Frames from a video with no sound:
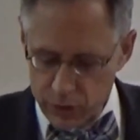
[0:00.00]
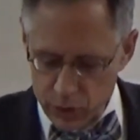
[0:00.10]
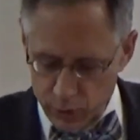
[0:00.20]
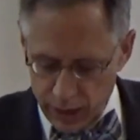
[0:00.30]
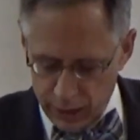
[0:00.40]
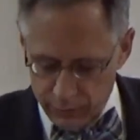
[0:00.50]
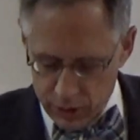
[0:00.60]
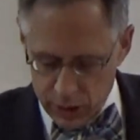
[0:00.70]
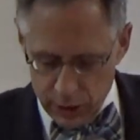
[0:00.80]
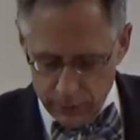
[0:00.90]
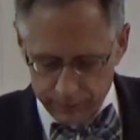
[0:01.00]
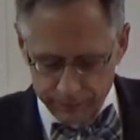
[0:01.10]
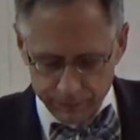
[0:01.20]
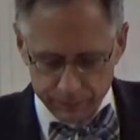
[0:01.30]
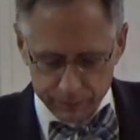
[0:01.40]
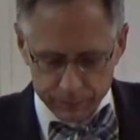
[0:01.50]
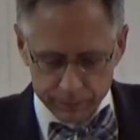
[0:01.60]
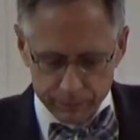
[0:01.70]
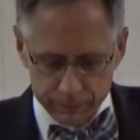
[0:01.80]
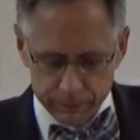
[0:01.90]
dreams.
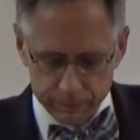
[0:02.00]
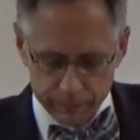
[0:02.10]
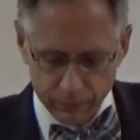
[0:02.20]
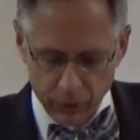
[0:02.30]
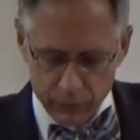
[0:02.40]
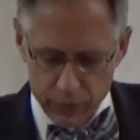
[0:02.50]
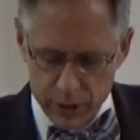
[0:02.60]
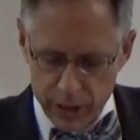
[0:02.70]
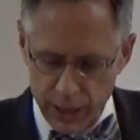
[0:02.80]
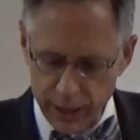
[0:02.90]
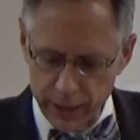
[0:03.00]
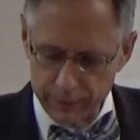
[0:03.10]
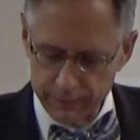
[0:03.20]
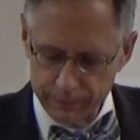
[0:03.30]
Verse 9.